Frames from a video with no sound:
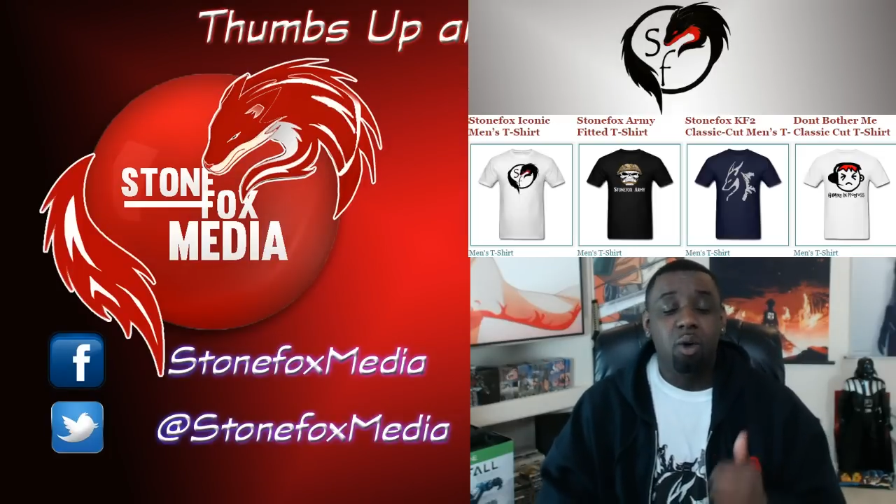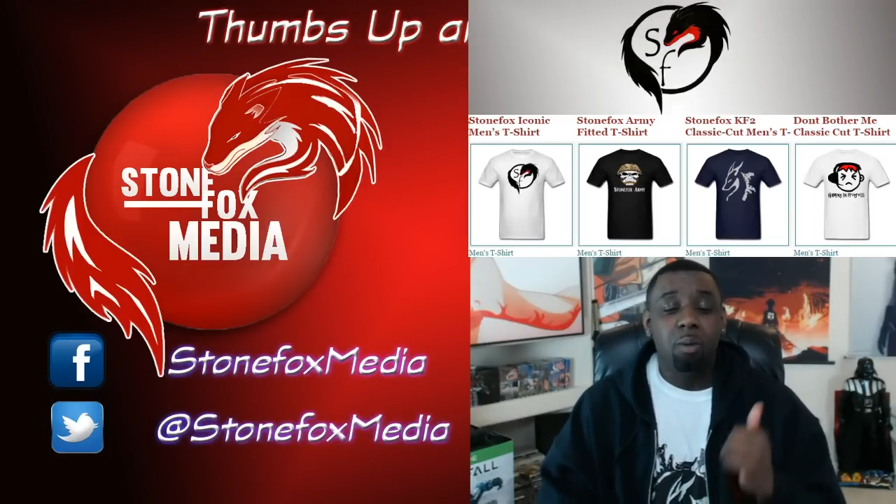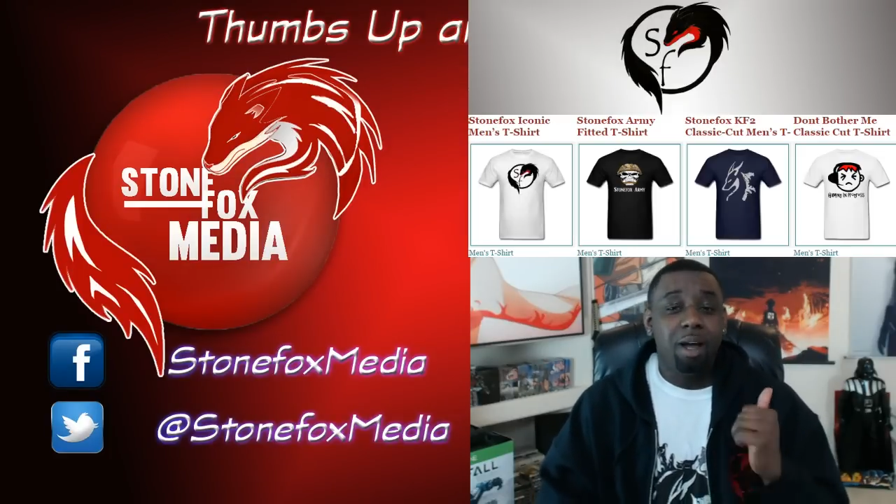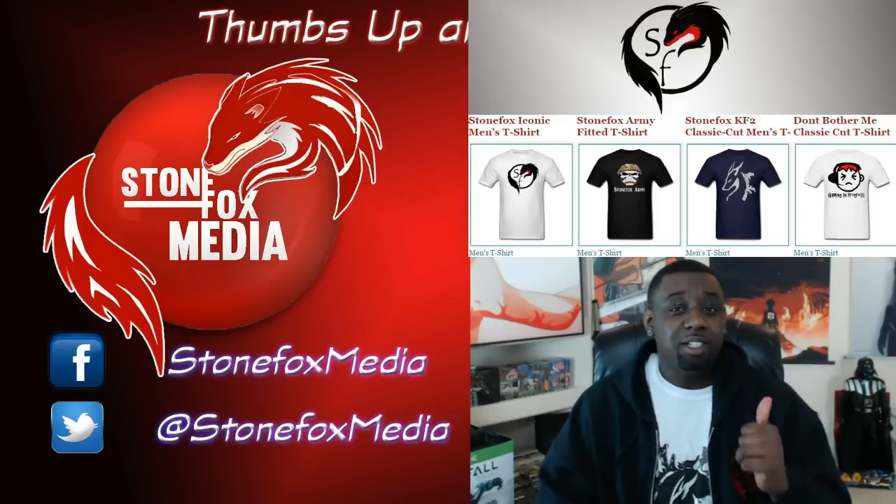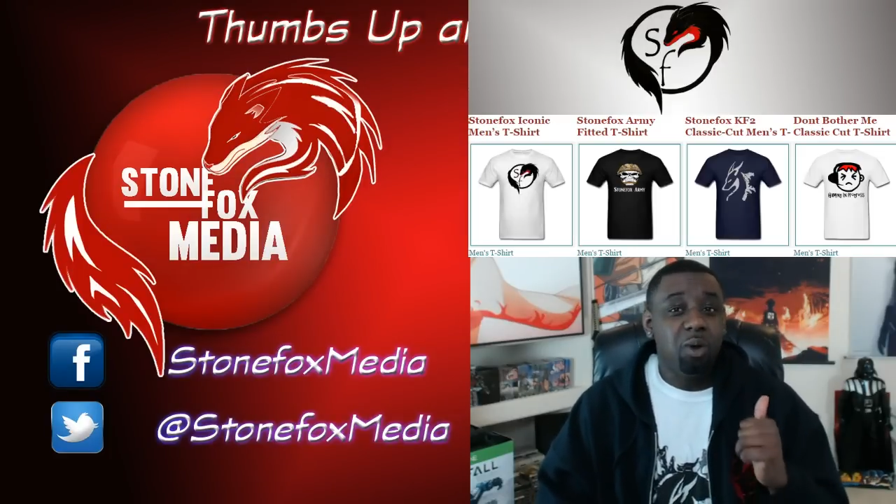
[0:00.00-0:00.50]
go
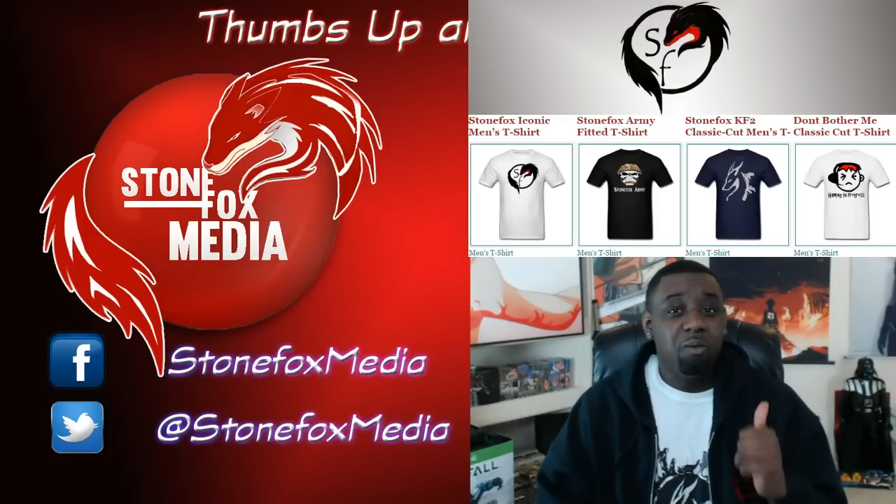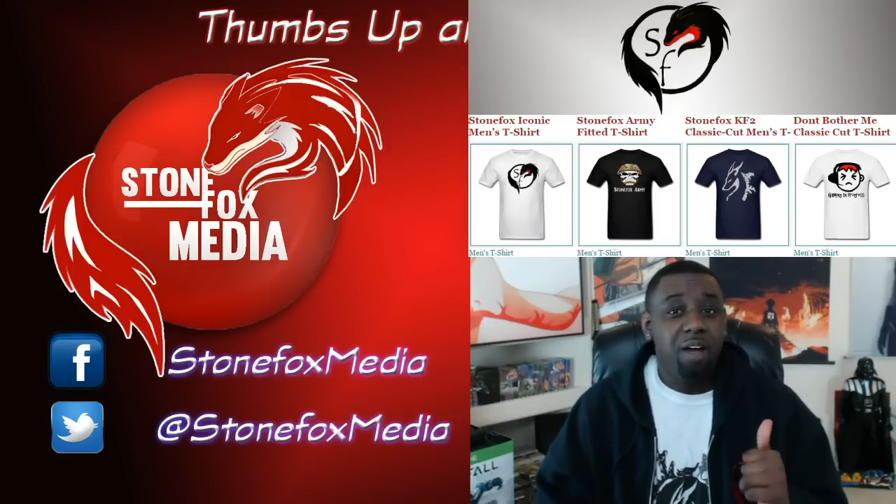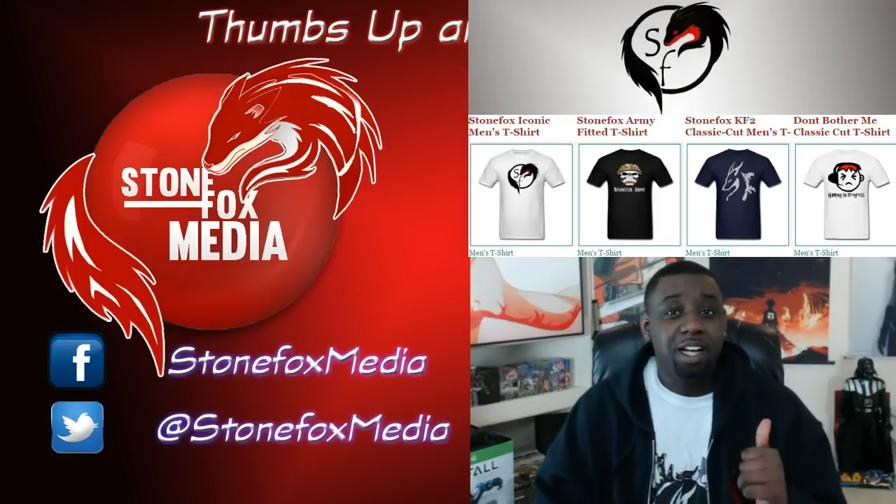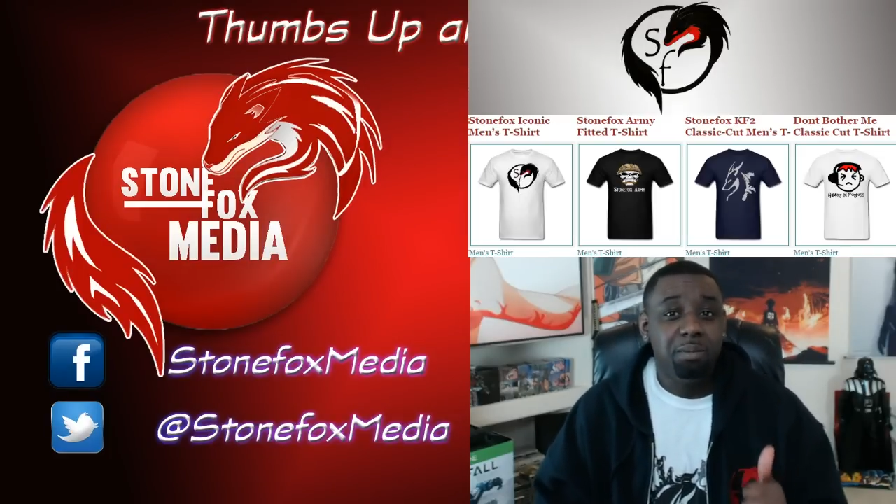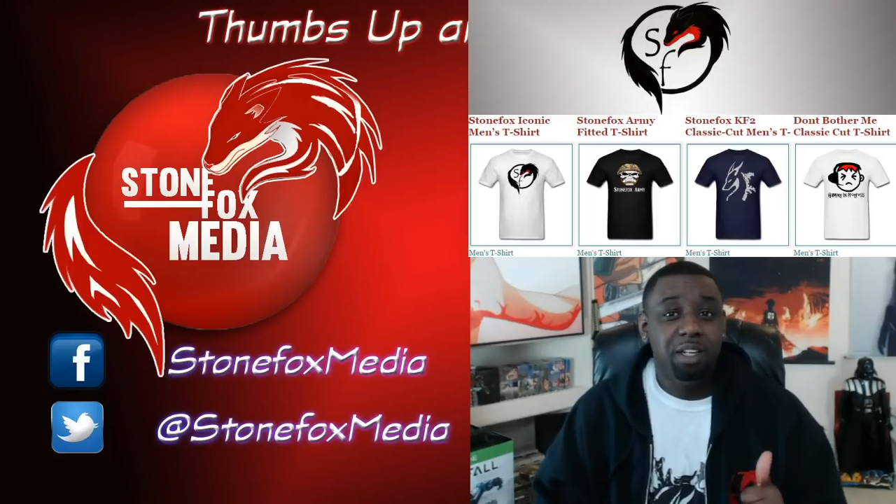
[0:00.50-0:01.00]
to my Stone
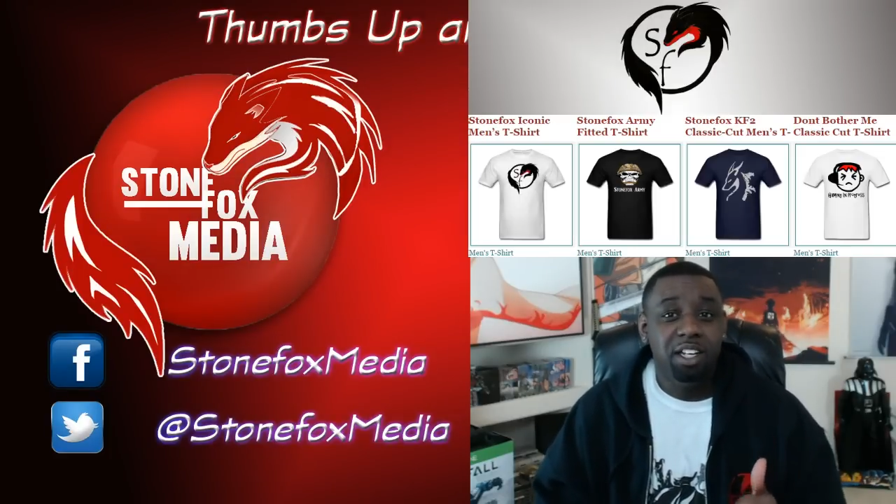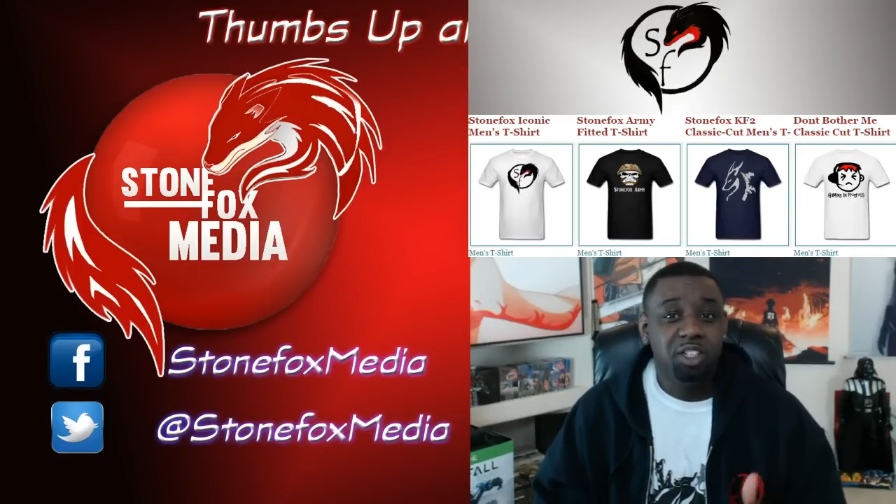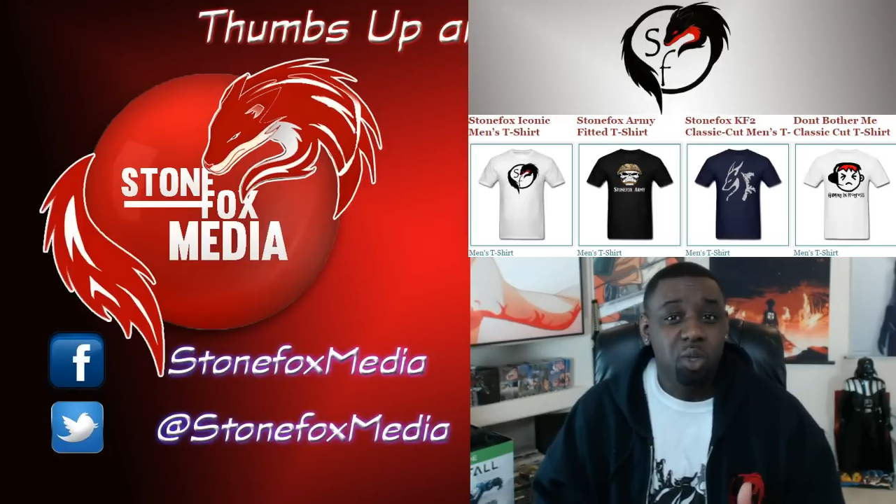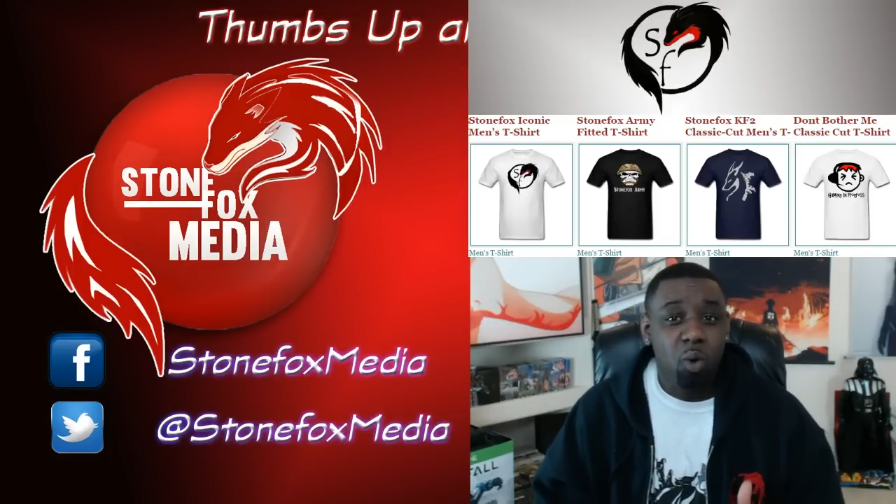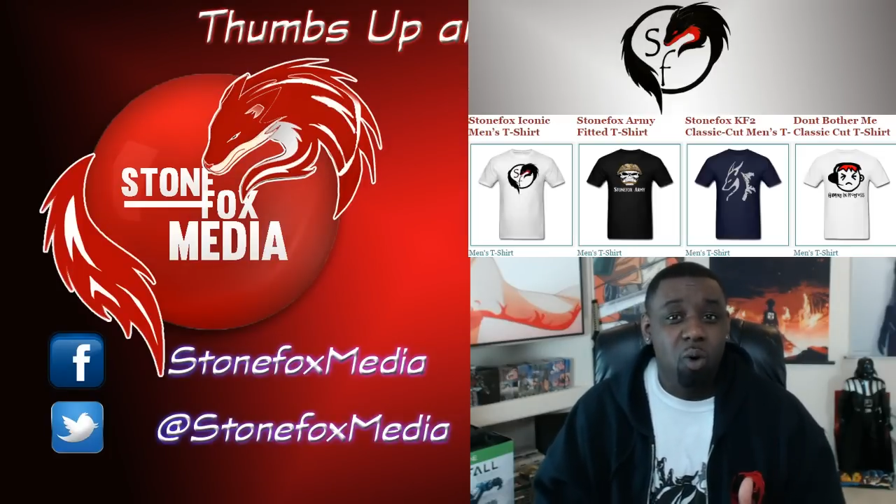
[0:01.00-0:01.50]
Fox Media
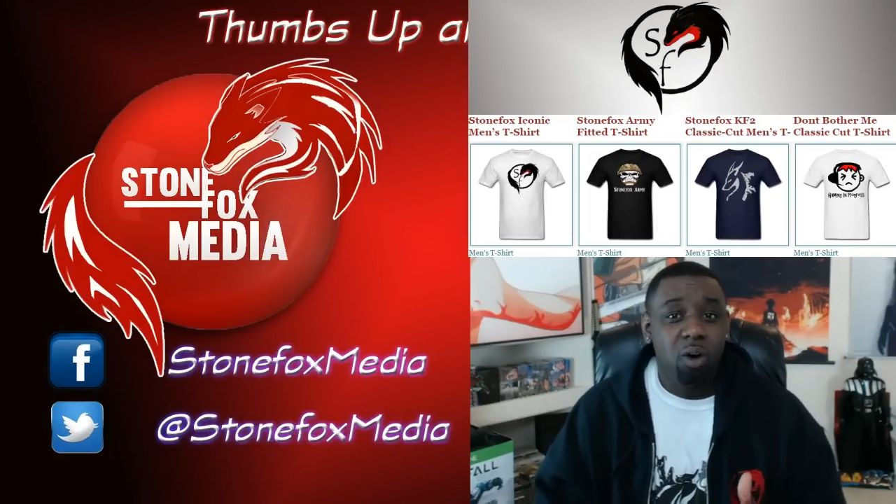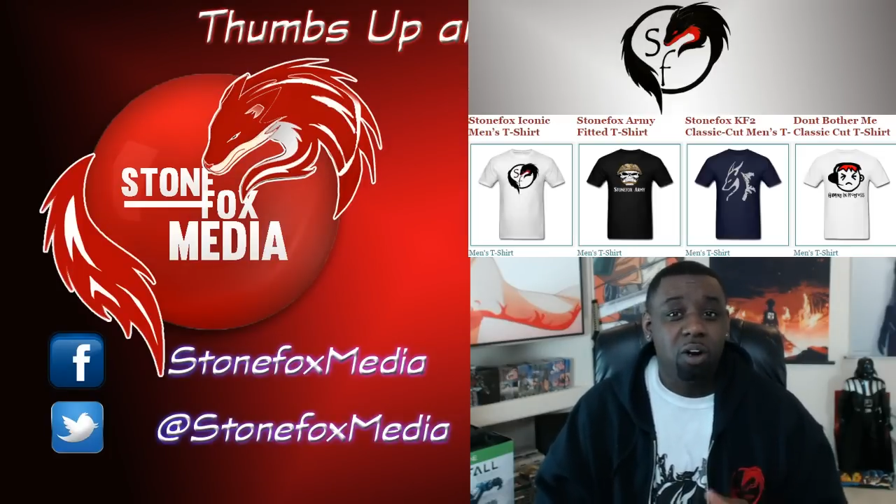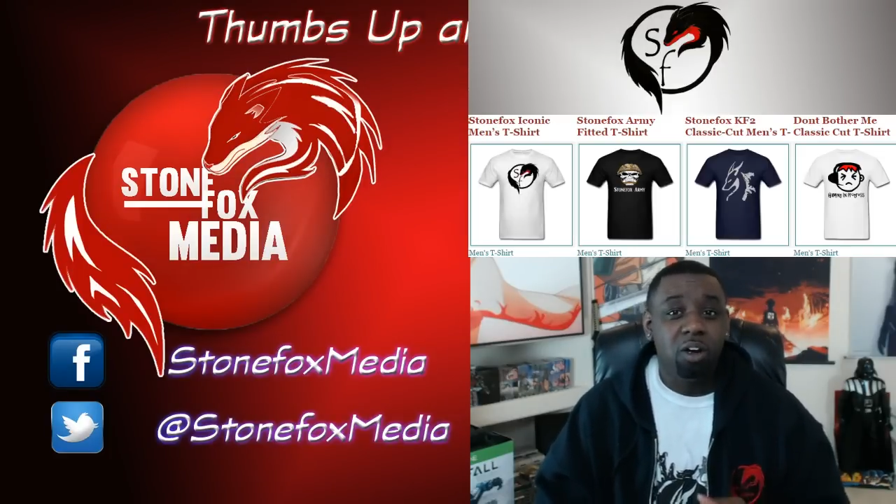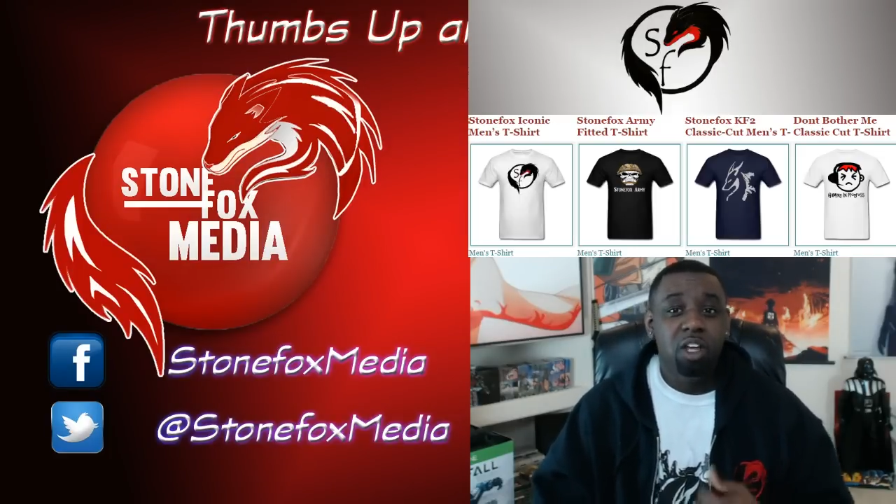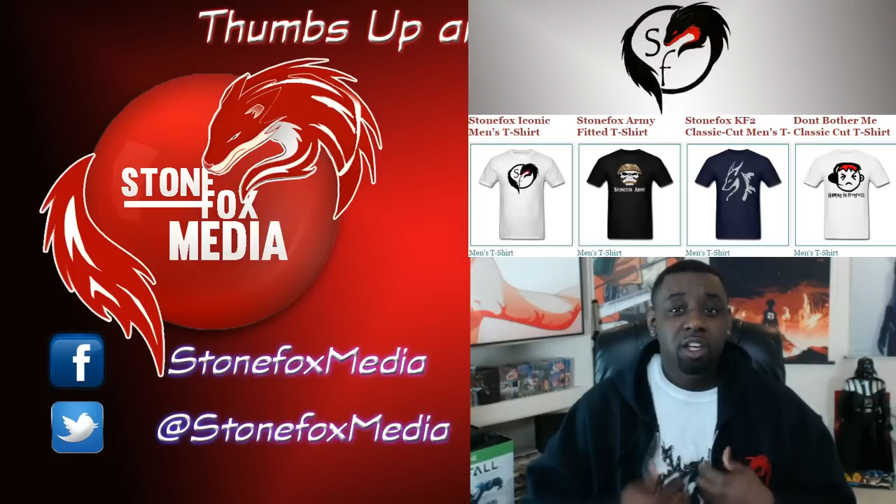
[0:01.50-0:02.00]

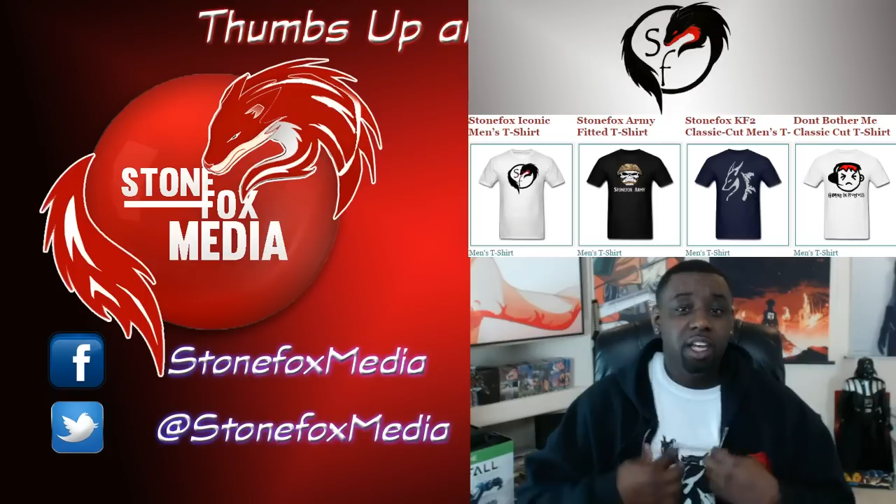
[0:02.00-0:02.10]
store.